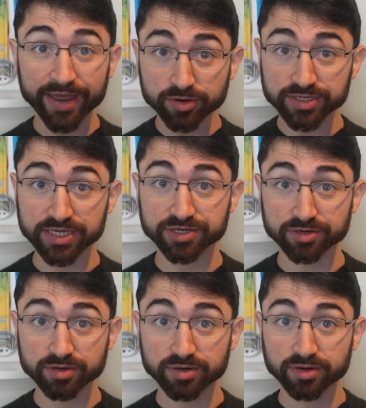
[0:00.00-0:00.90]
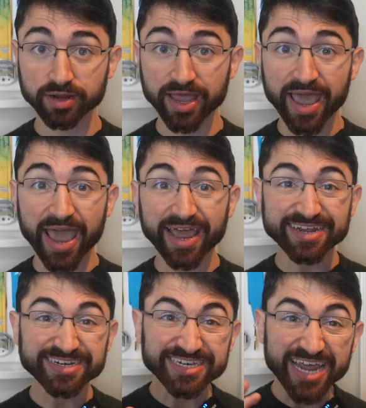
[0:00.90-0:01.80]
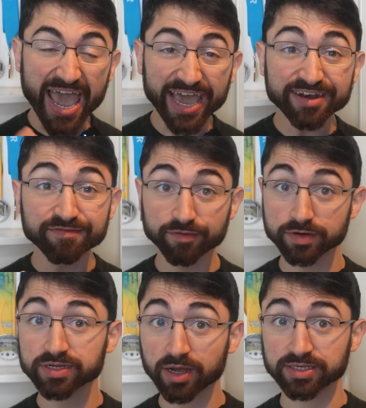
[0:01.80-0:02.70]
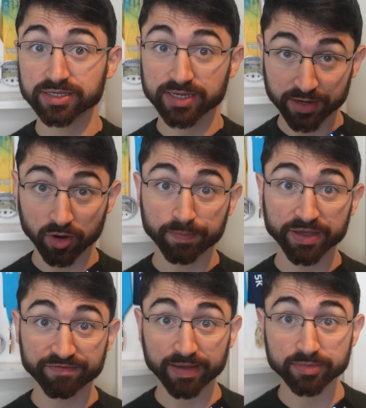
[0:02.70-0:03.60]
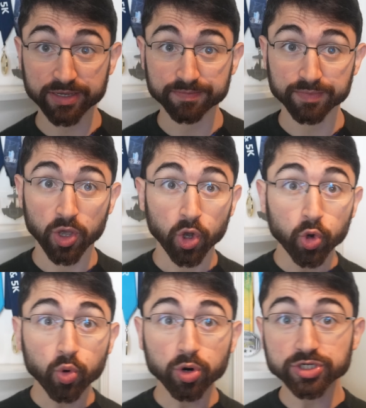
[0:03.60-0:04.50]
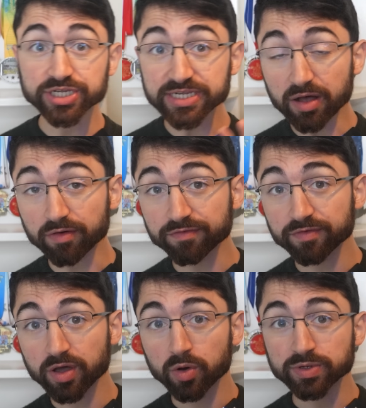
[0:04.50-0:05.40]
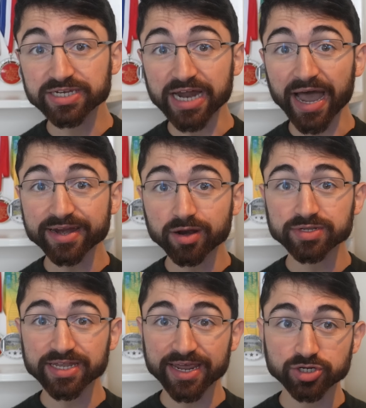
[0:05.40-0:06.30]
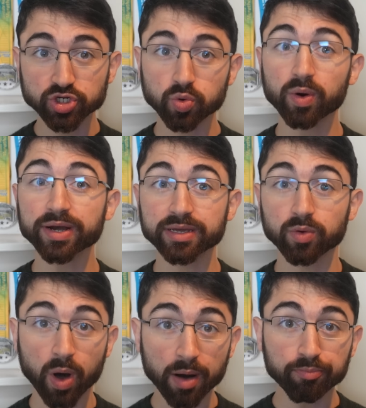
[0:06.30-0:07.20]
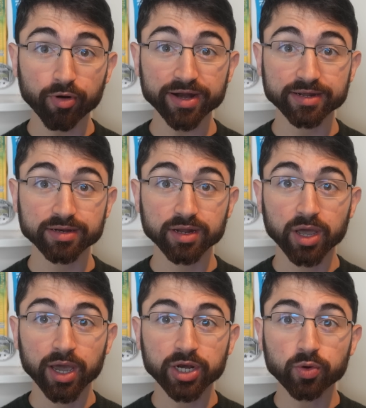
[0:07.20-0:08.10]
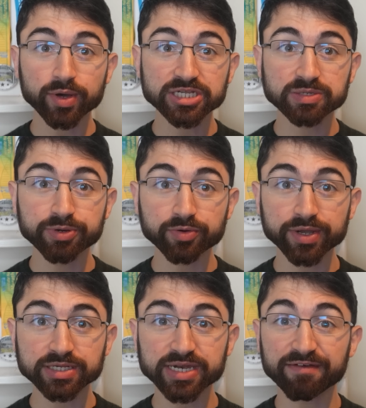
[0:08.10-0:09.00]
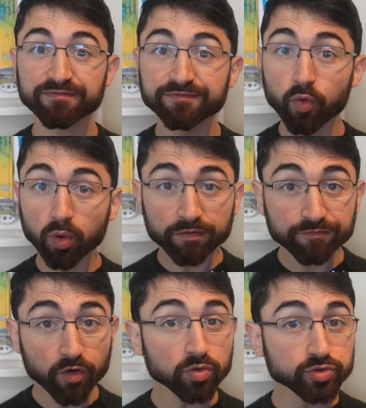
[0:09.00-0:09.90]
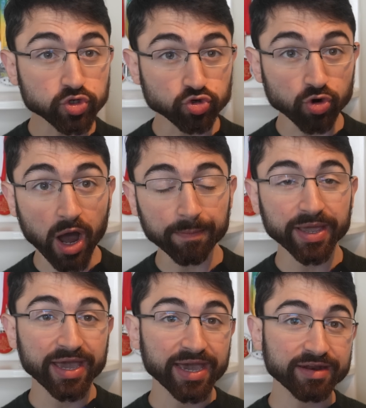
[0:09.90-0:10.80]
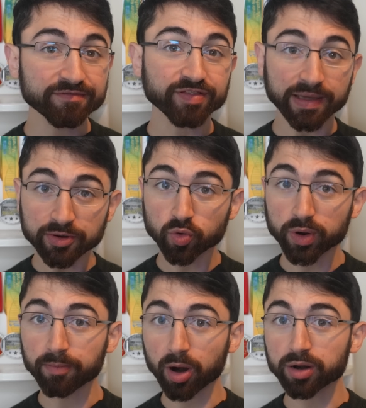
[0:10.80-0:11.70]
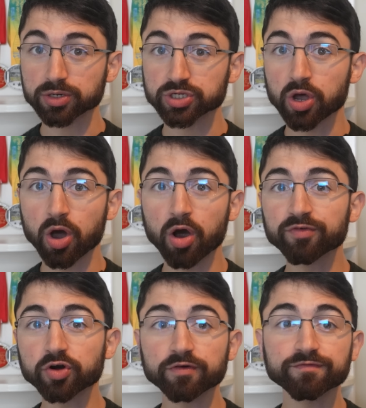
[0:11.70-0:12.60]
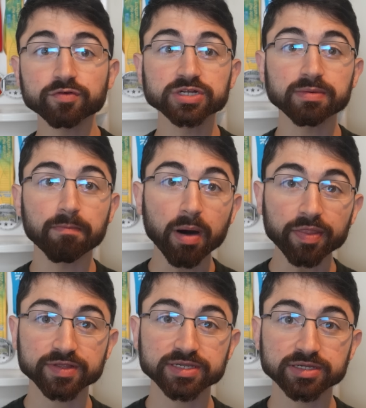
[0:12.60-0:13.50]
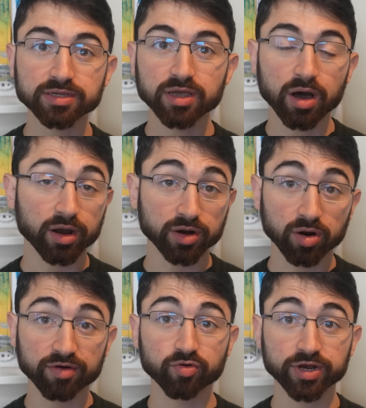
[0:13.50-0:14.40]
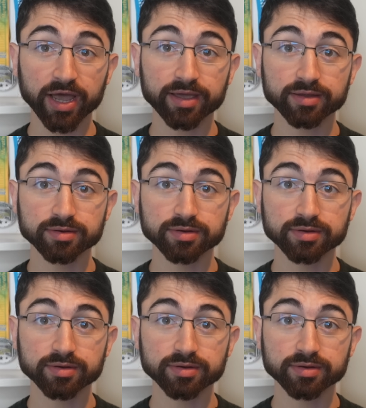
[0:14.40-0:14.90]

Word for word: and her sister, and in 10 first cousins, I know, big family, who herself was diagnosed at age 20 while pregnant and who experienced a 4-fold drop in inflammatory markers over her first months on a carnivore diet,